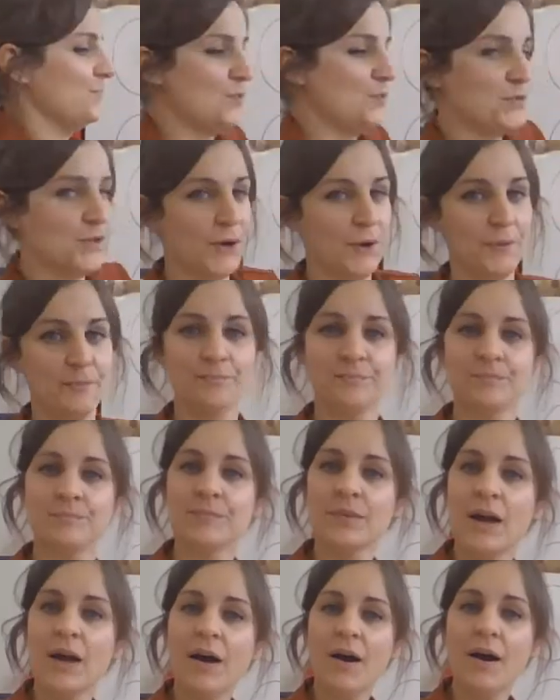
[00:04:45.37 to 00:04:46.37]
So
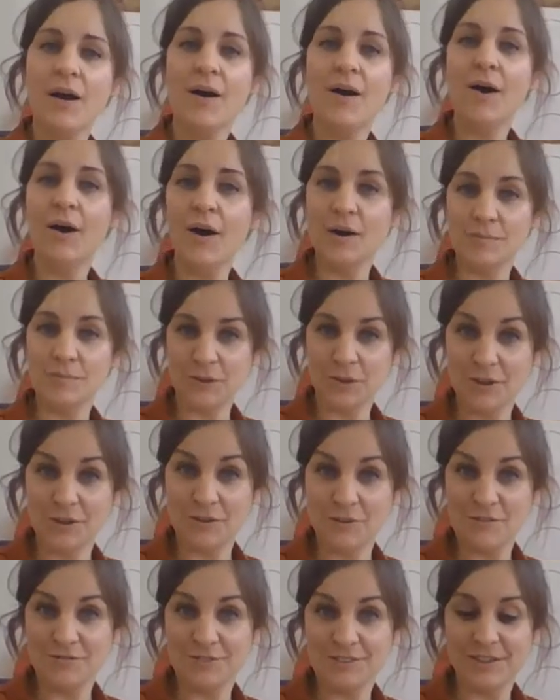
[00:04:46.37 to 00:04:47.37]
I'm going to
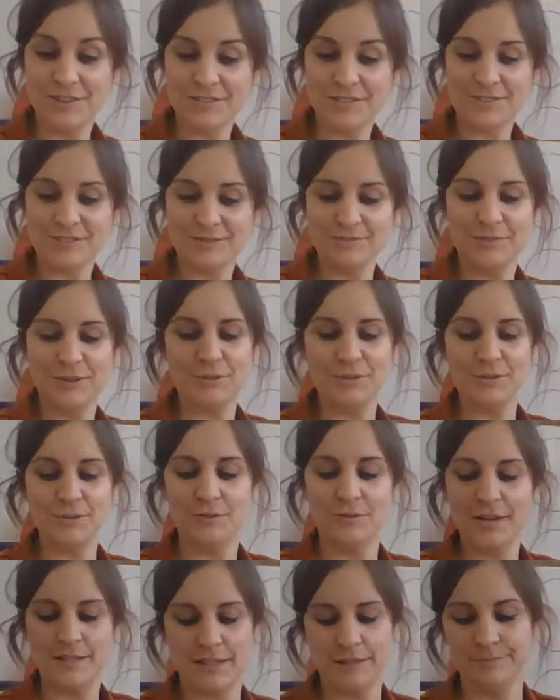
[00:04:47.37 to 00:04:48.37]
go first. Are
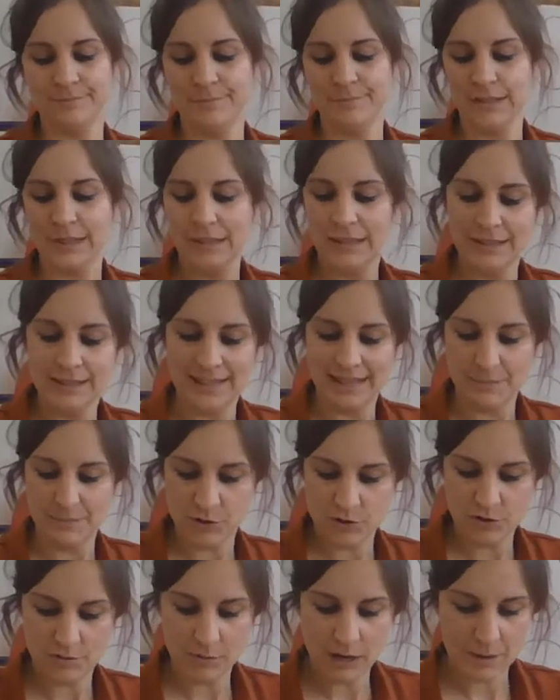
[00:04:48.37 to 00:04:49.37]
you ready? Now let
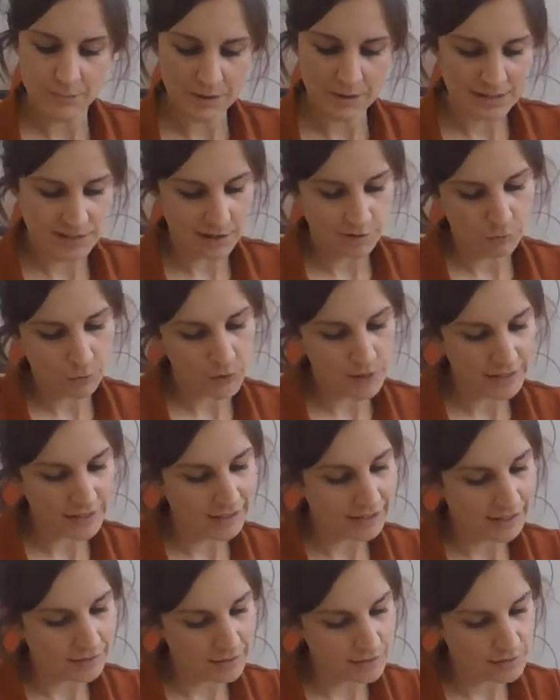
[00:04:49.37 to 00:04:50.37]
me just remind myself what
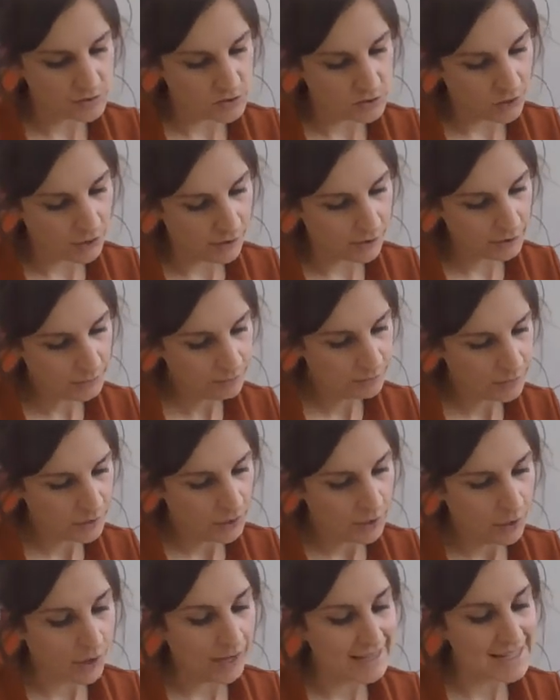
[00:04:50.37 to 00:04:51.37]
it is. So
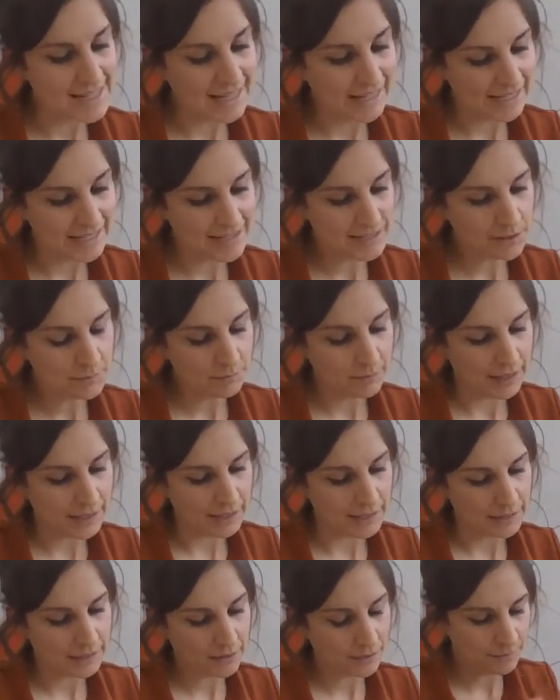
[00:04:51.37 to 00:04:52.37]
I need to
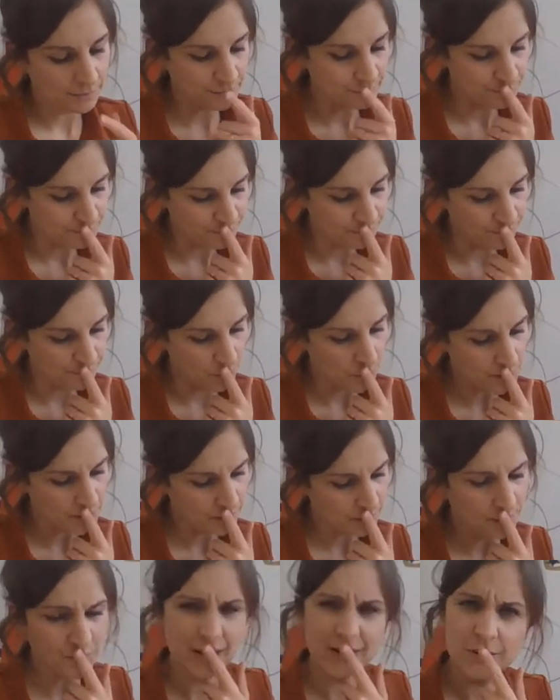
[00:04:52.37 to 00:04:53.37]
make, can
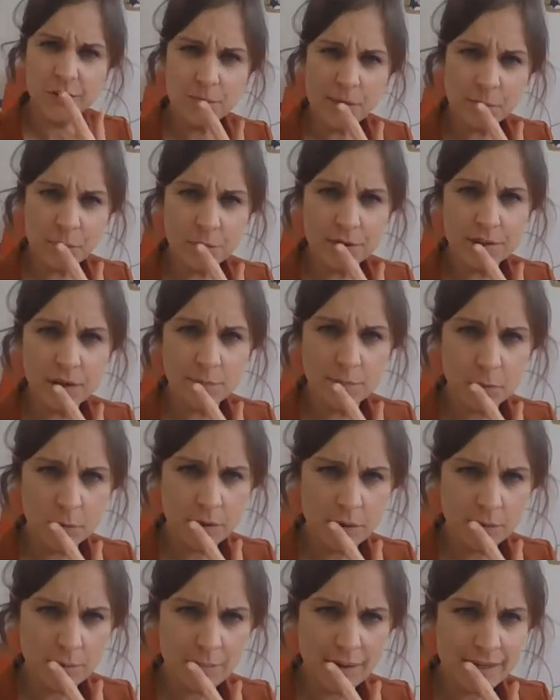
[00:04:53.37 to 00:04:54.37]
you remember what
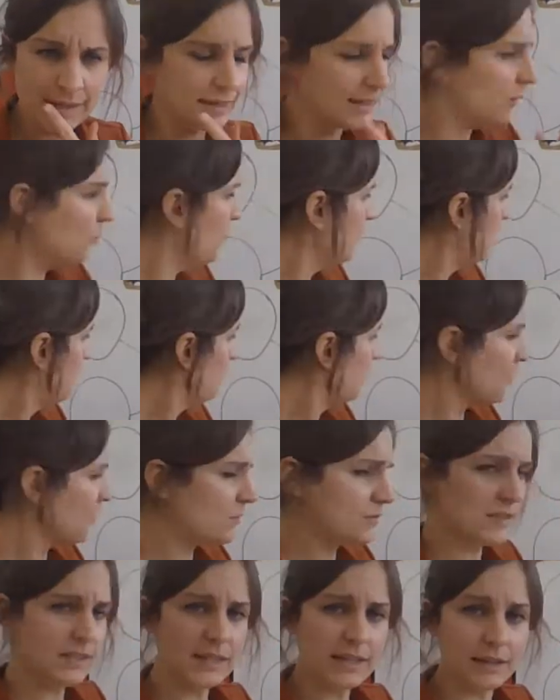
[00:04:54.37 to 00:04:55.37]
number we were making? What number
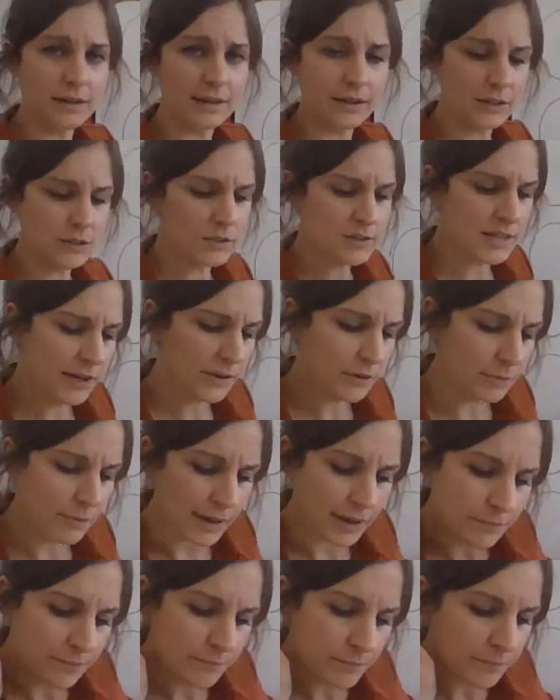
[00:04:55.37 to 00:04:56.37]
goes here? Can you tell
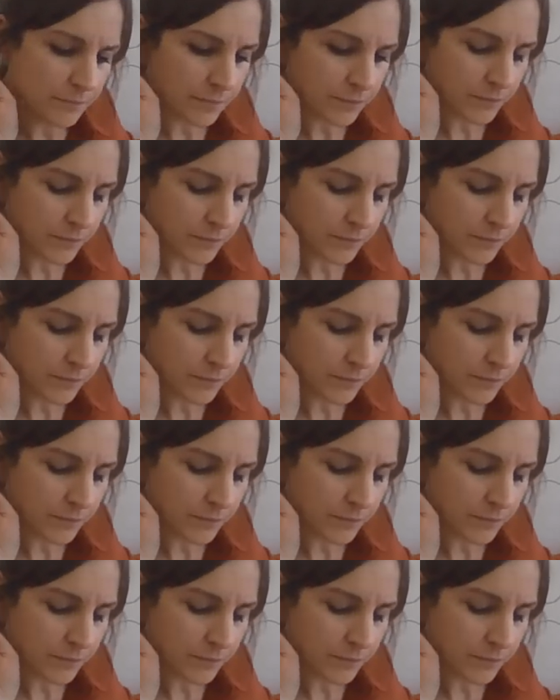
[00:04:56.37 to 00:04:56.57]
me?